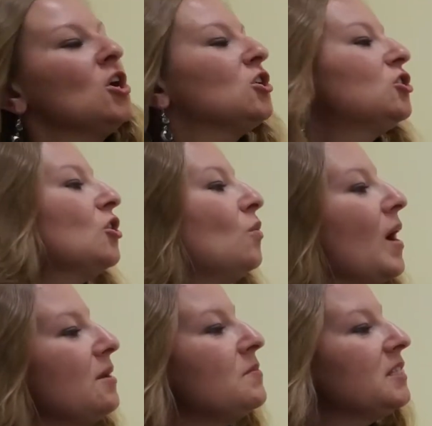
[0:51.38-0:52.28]
So
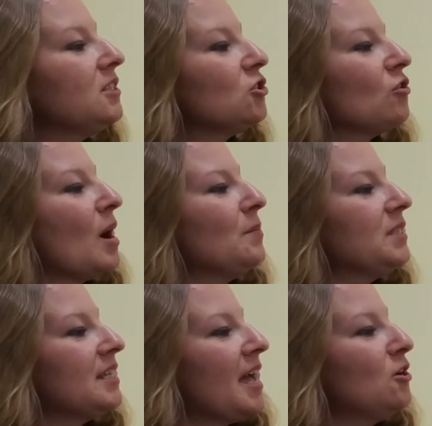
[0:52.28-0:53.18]
when Mrs. Krupp
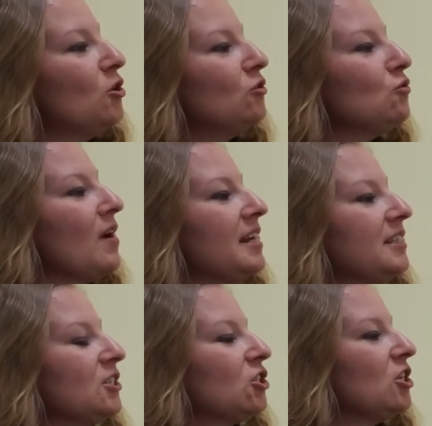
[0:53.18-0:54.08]
said, Who's ready
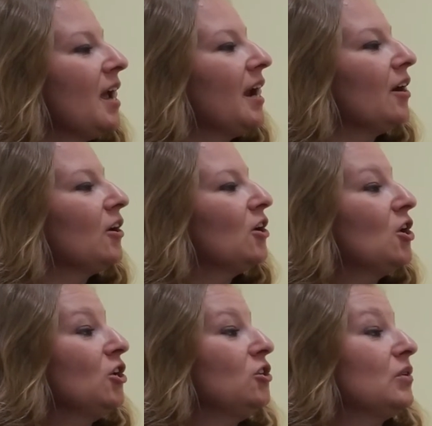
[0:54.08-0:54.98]
to share?
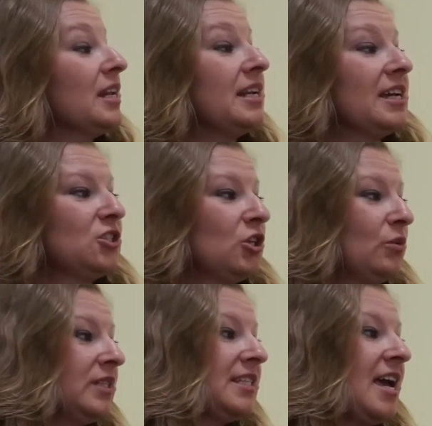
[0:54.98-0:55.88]
You can guess who
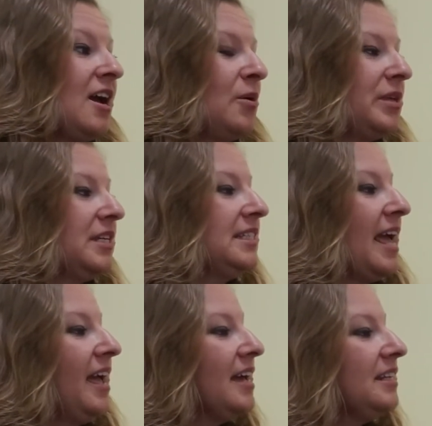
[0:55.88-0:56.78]
was there with his
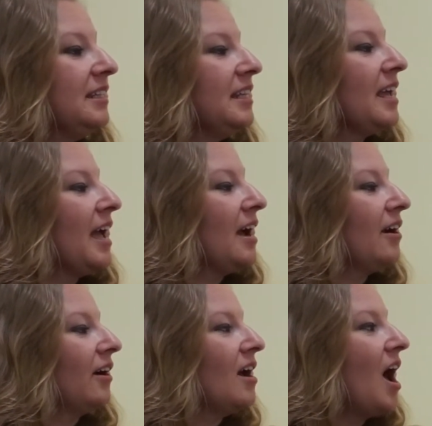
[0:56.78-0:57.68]
hand in the
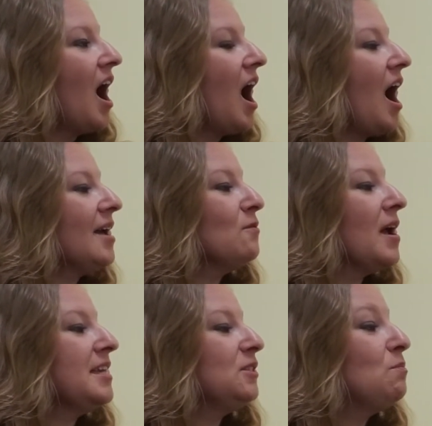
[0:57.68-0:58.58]
air. I
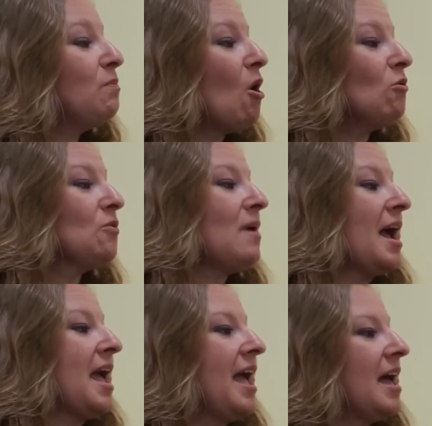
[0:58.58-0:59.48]
raised both my
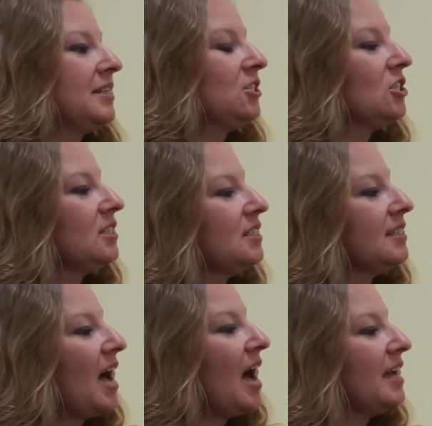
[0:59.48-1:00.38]
hands just as
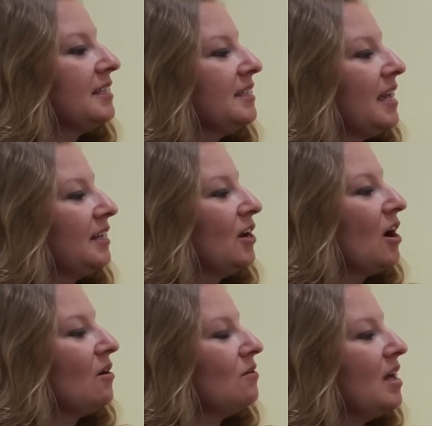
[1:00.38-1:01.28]
high as they'd
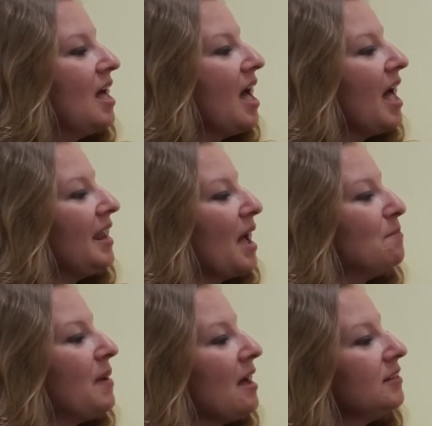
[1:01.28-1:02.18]
go, and I
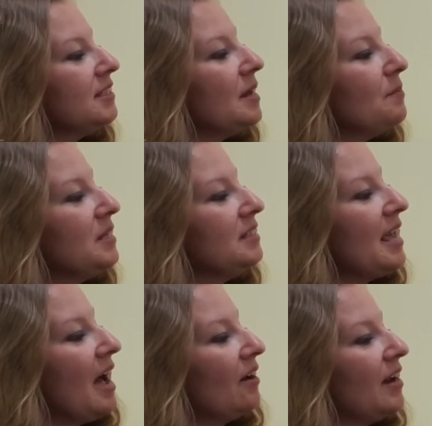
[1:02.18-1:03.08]
bounced up and
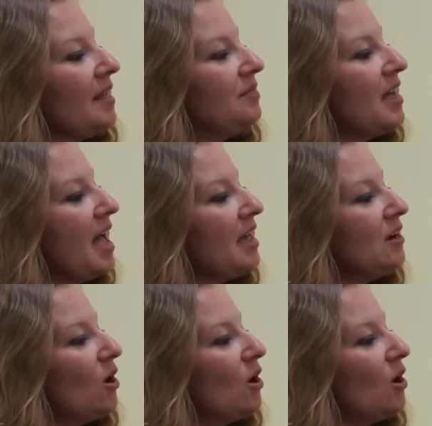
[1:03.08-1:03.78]
down, and then,